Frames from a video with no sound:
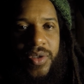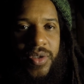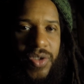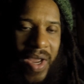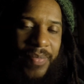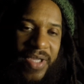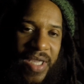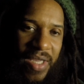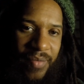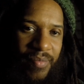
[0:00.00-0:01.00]
So I
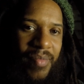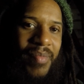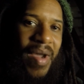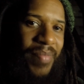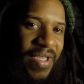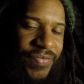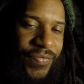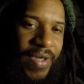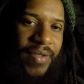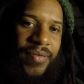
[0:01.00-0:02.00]
became my best
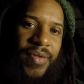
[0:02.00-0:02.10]
friend.